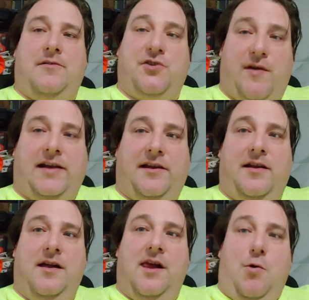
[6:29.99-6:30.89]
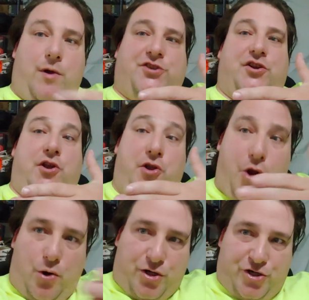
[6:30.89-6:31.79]
directed, which
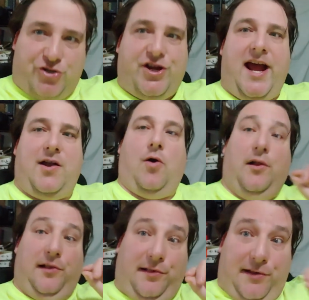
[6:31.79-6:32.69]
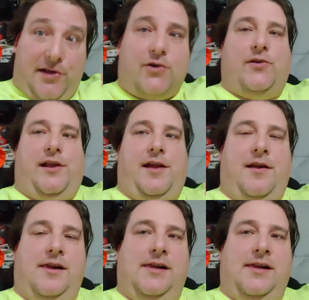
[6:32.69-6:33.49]
nukes your channel, literally.